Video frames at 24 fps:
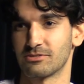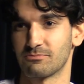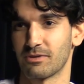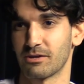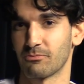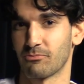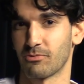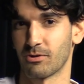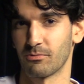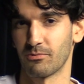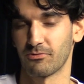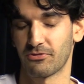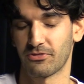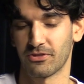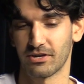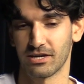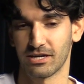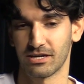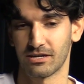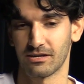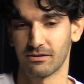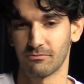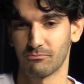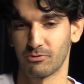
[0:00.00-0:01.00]
He's made one with
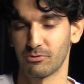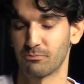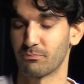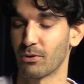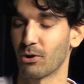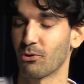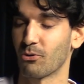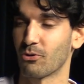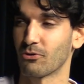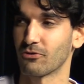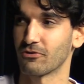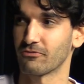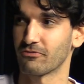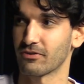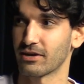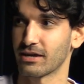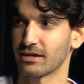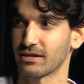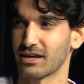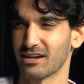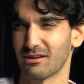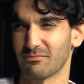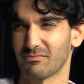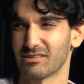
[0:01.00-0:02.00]
uh with Bo
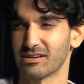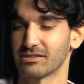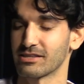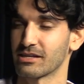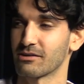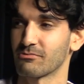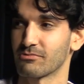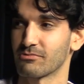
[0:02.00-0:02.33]
Horvat. I don't mind